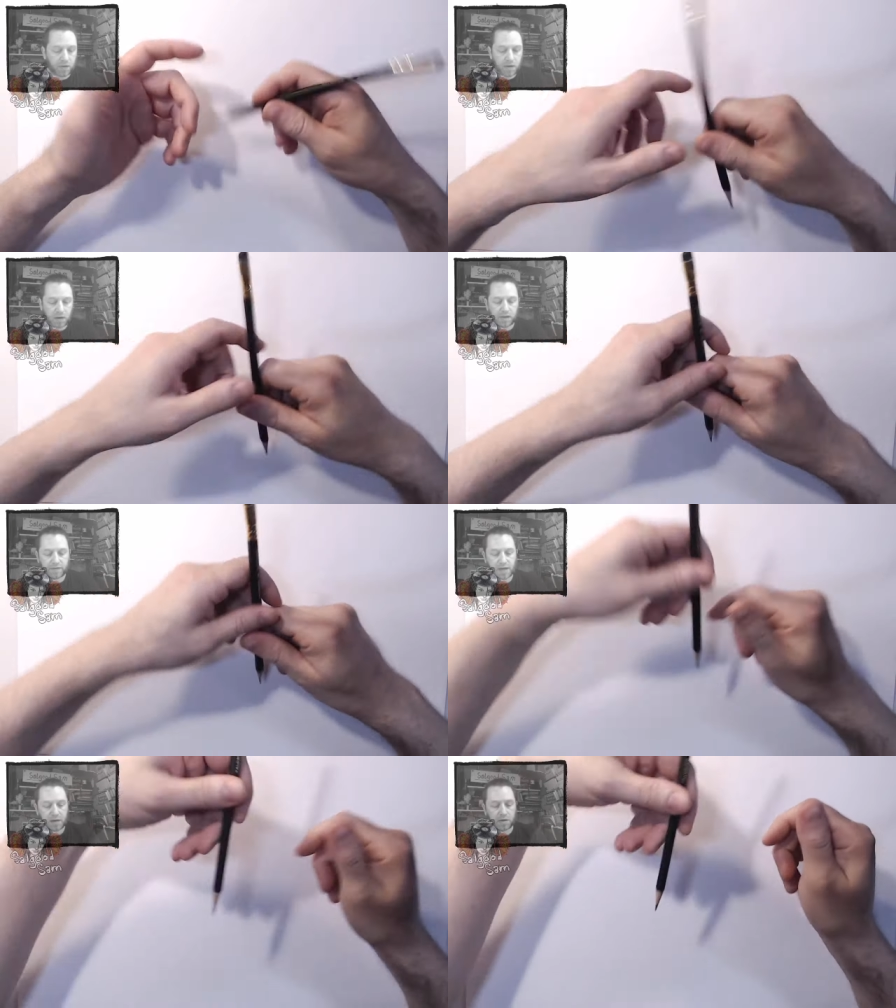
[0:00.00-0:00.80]
A lot of
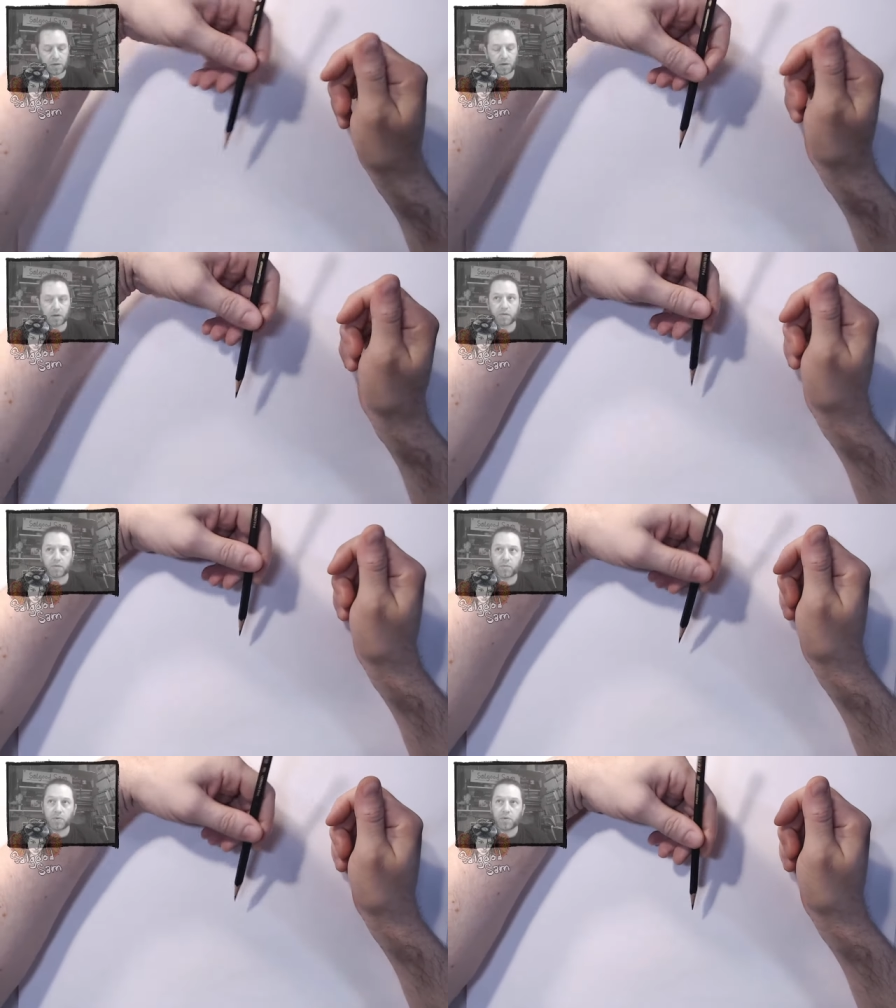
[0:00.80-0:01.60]
left-handed
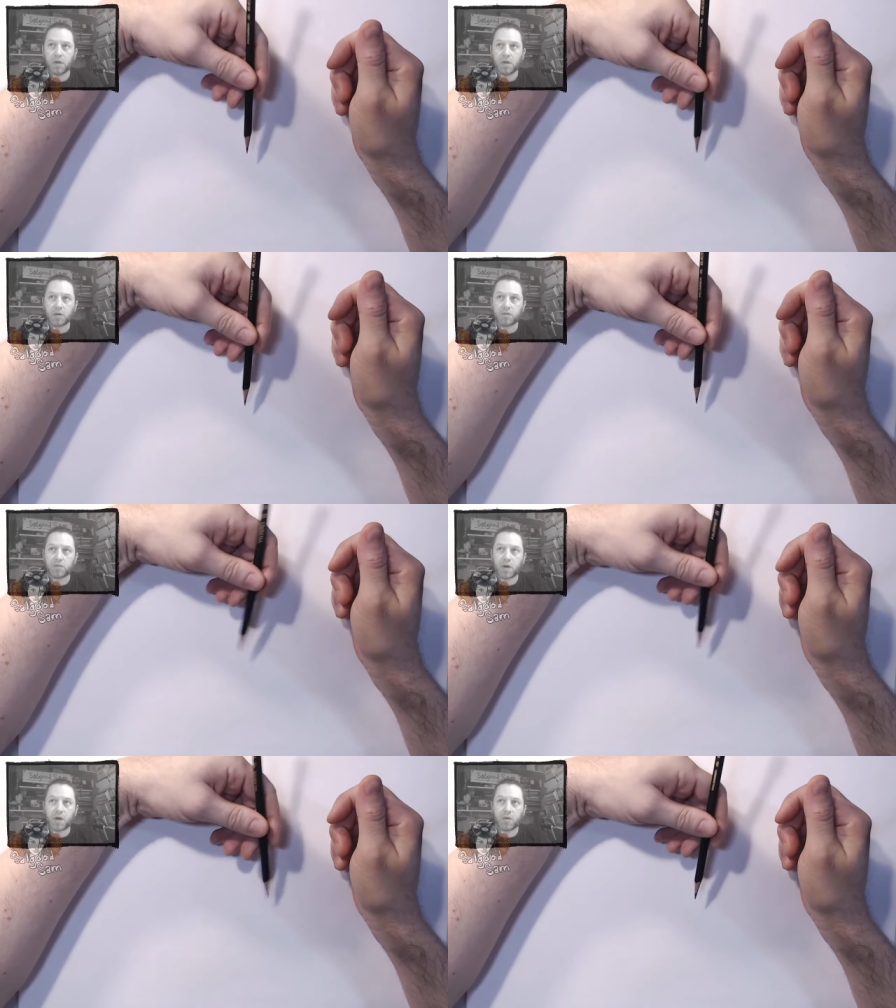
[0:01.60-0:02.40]
artists will
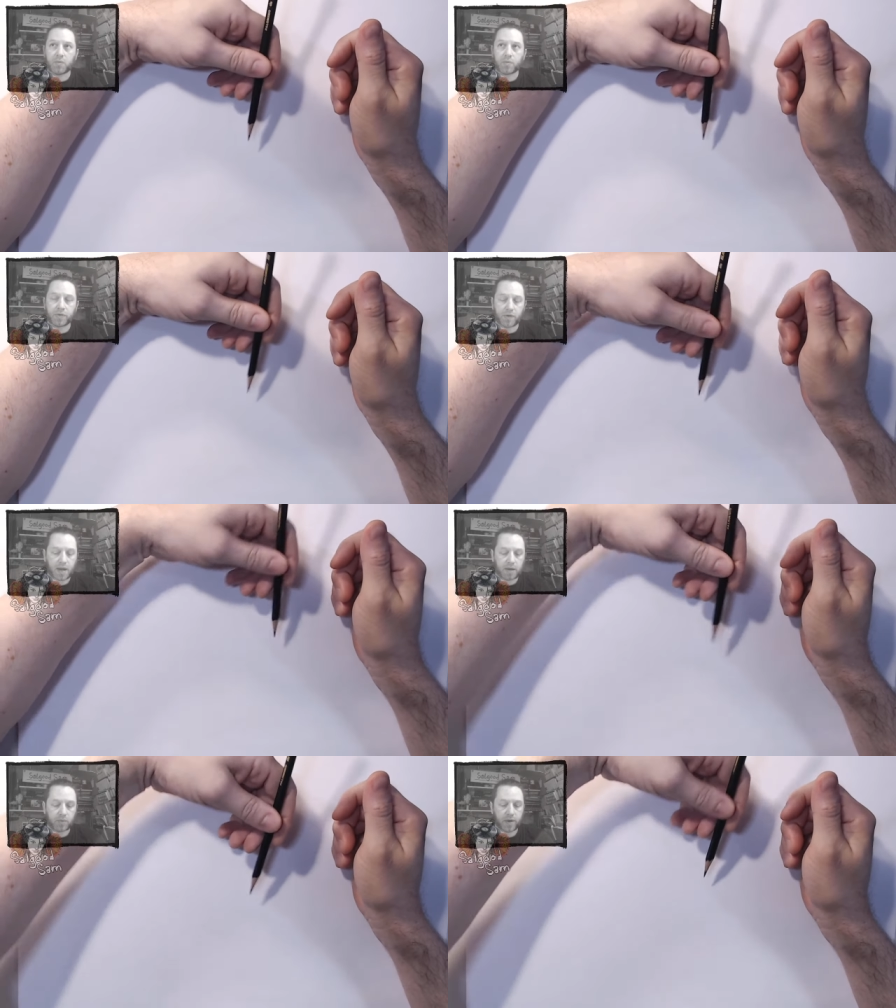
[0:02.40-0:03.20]
draw with their
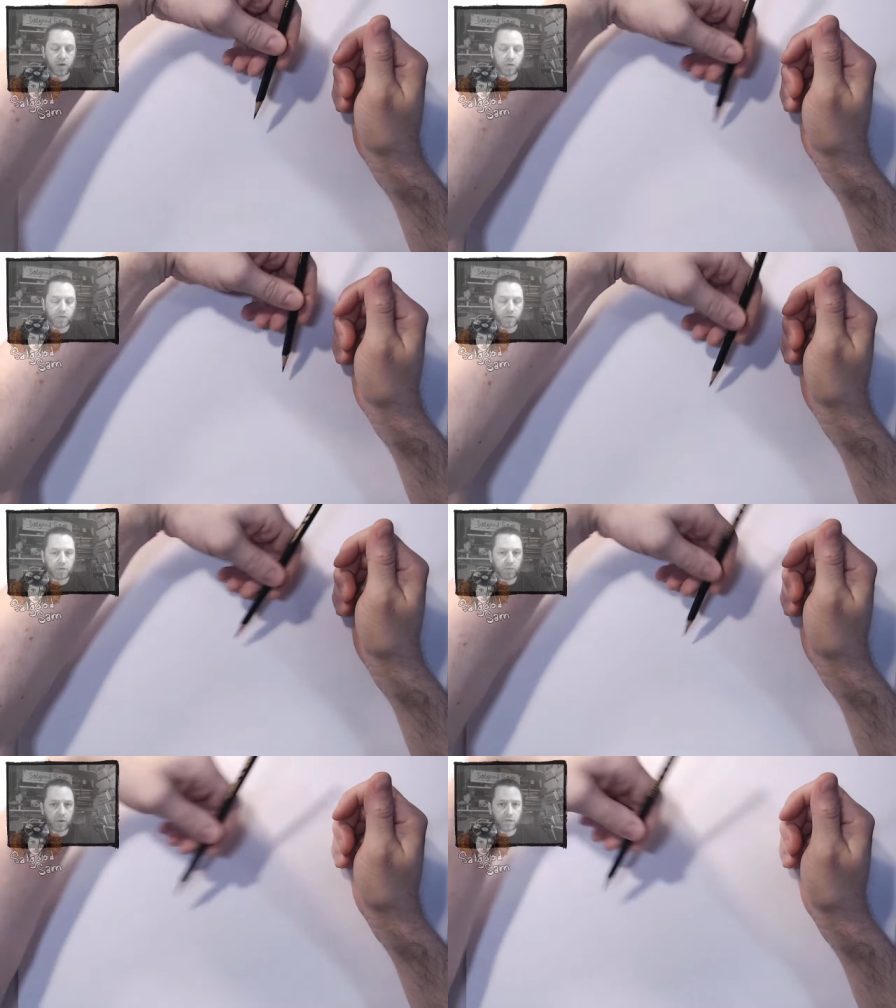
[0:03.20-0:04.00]
hand way over
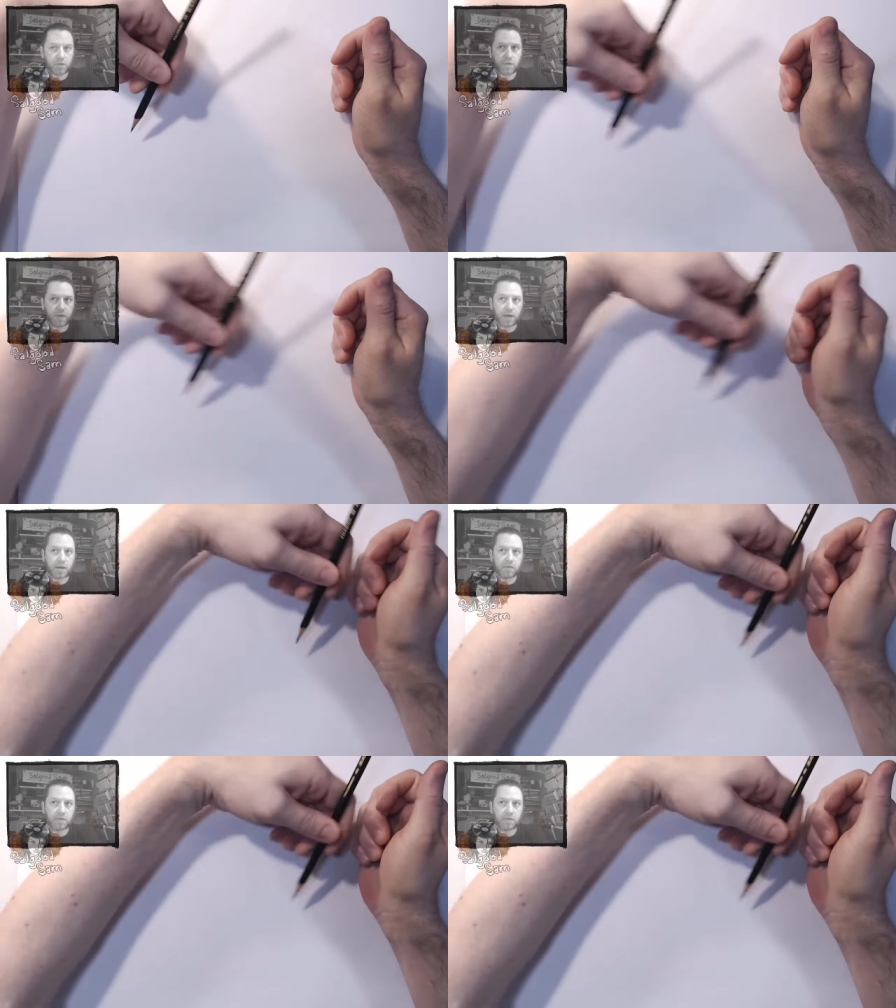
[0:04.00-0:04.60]
this work so that they can